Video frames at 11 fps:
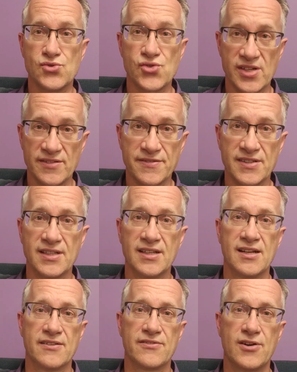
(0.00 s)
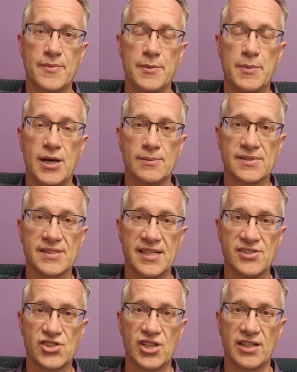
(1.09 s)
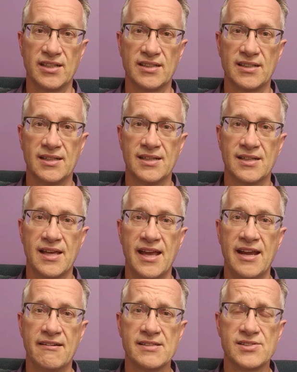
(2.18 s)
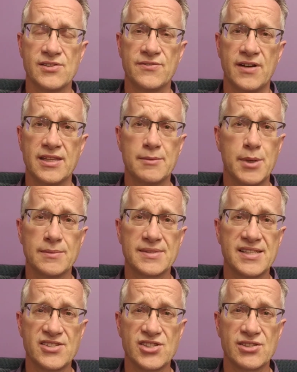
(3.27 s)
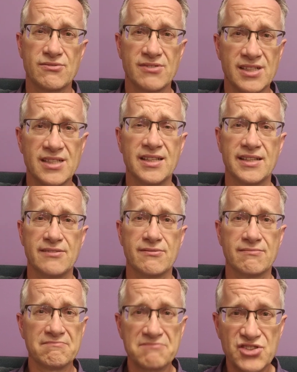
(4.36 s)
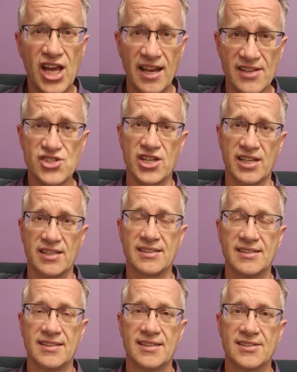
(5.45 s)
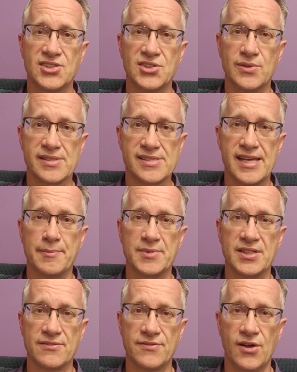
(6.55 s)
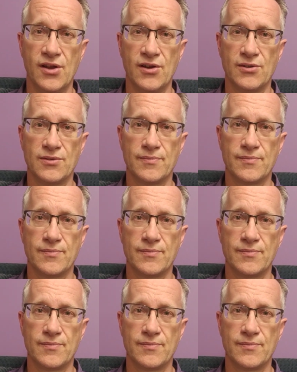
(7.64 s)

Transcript: drift from the Bible's teaching? Areas you find the Bible's teaching really challenging to accept and follow?